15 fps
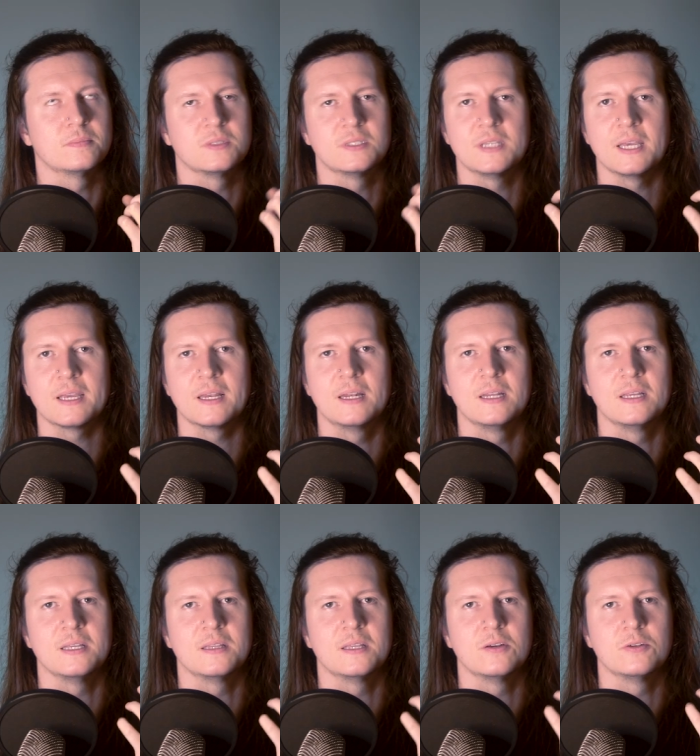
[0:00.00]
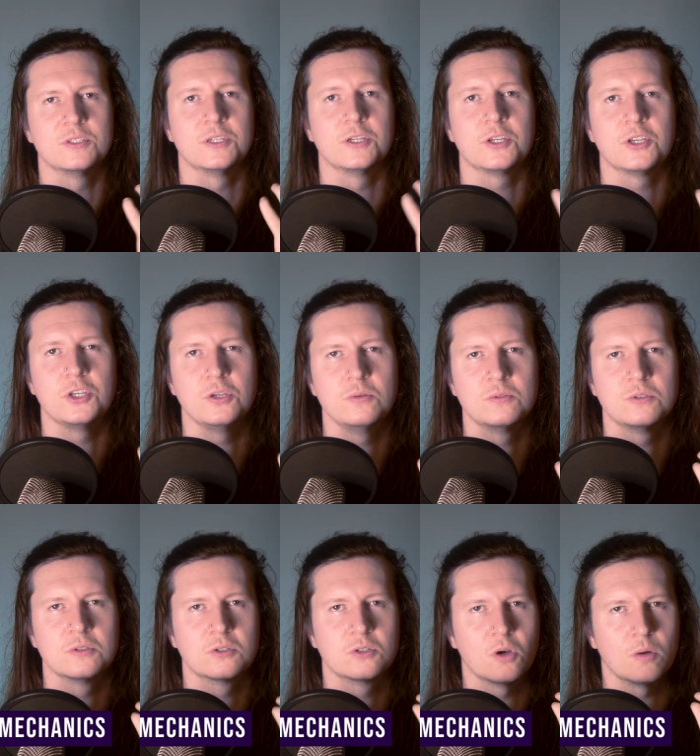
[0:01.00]
Secondly, there is an acute,
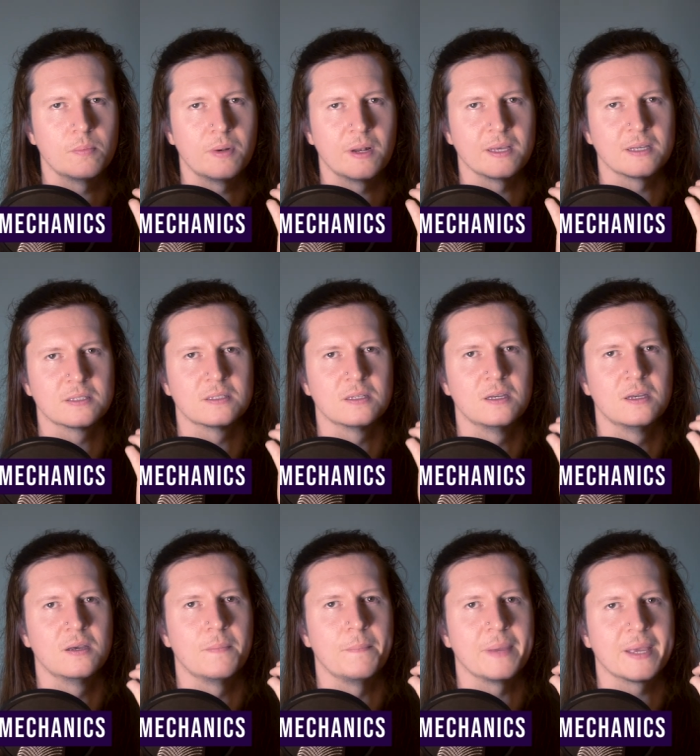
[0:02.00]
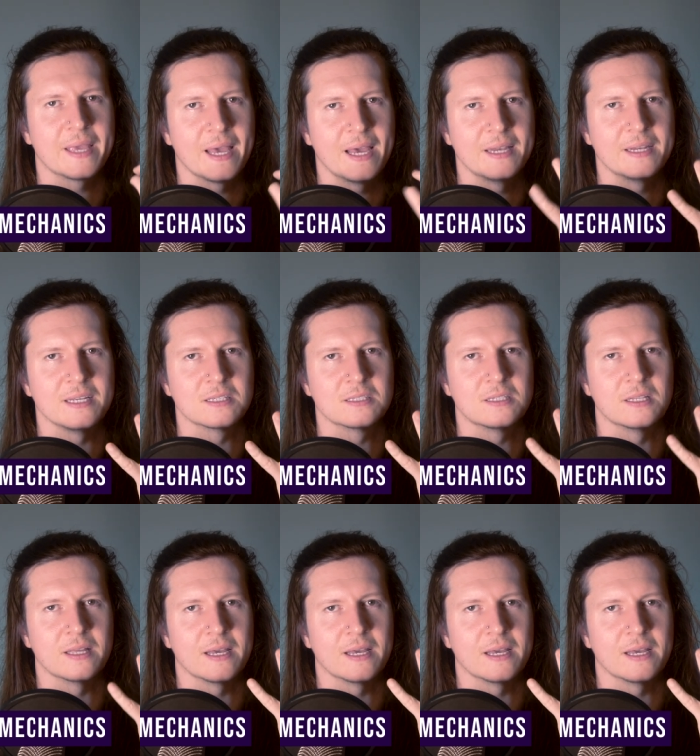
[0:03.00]
complex mechanics to the